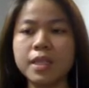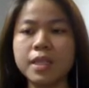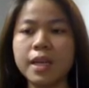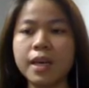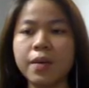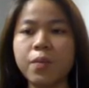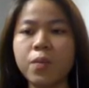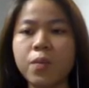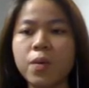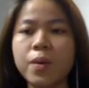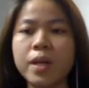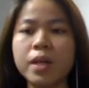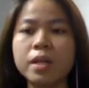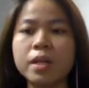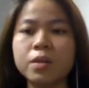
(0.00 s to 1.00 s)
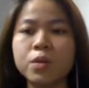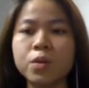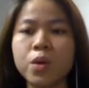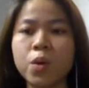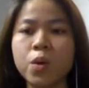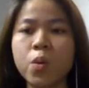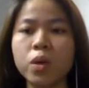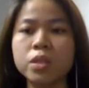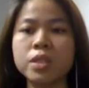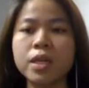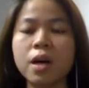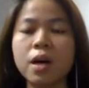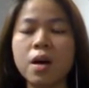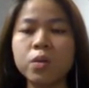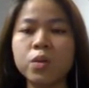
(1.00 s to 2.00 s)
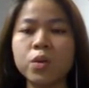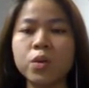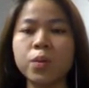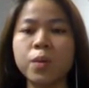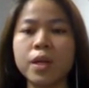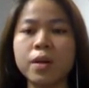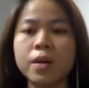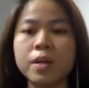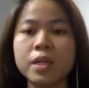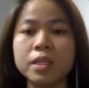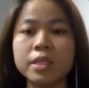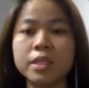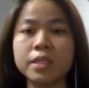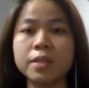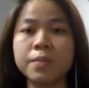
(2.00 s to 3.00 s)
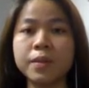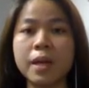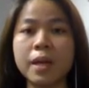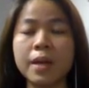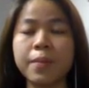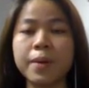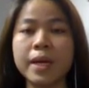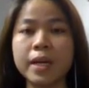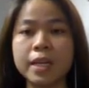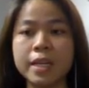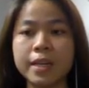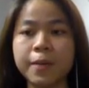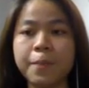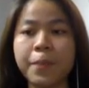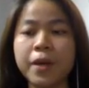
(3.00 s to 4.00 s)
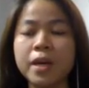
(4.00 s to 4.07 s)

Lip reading: Second, what we needed to know was how to model the system dynamically.